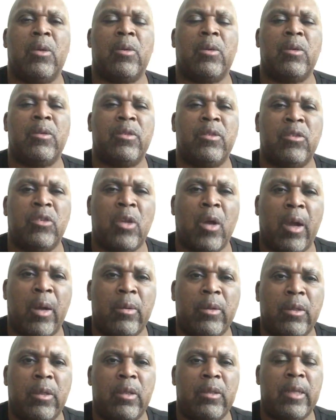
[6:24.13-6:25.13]
start
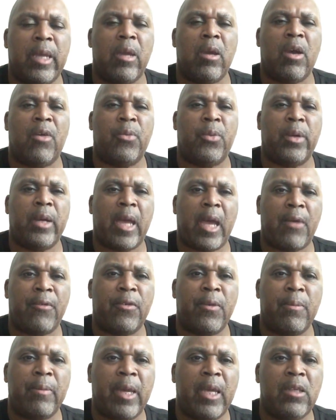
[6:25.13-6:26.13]
your day off with
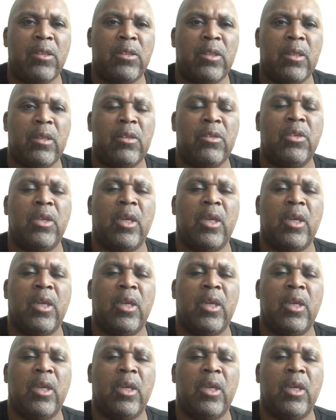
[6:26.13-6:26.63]
affirmations